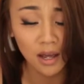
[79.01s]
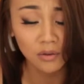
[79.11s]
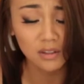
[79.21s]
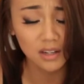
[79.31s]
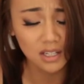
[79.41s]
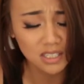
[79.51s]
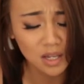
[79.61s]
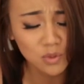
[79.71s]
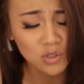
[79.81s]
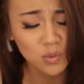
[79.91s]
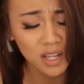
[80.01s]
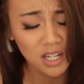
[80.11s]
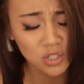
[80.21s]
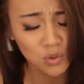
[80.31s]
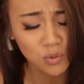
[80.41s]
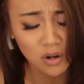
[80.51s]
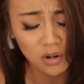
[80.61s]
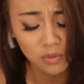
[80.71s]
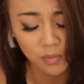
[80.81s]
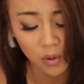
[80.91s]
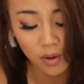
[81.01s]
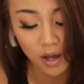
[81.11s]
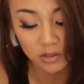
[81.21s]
The next time you swear that you're worth my while,